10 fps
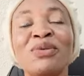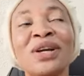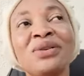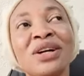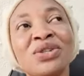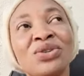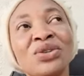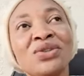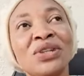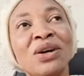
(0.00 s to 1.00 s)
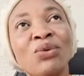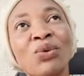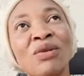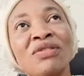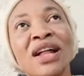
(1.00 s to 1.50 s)
When you are thrown to the
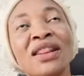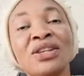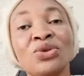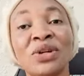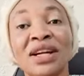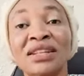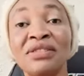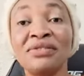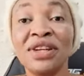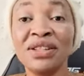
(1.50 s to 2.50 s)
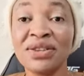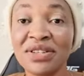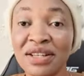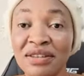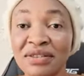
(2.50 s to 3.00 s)
wolf, at least you can defend
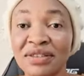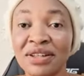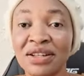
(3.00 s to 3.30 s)
yourself.